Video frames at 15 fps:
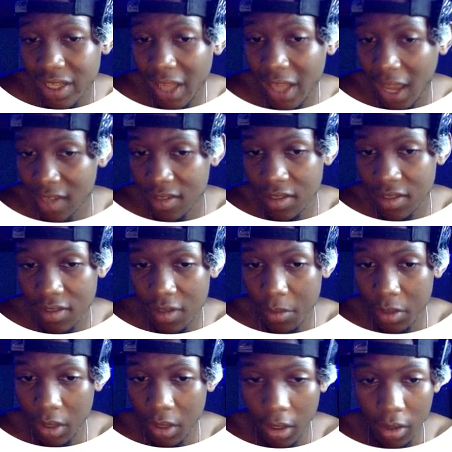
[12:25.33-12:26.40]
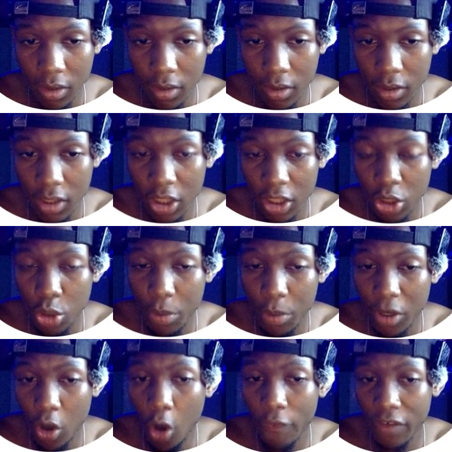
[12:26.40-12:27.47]
asked in the subject line in a little
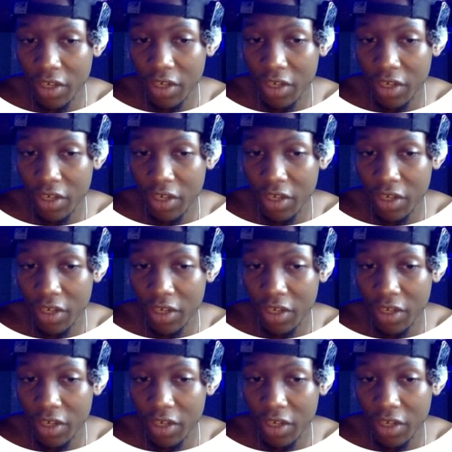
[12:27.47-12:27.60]
bit of a